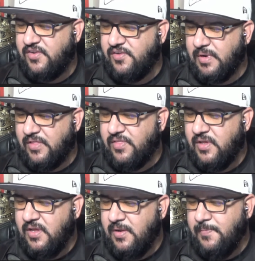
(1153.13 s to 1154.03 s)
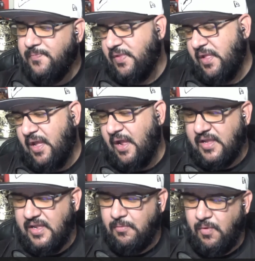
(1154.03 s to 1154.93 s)
Smith. I
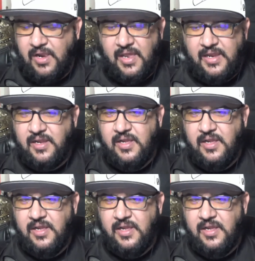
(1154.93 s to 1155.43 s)
get it, right? Like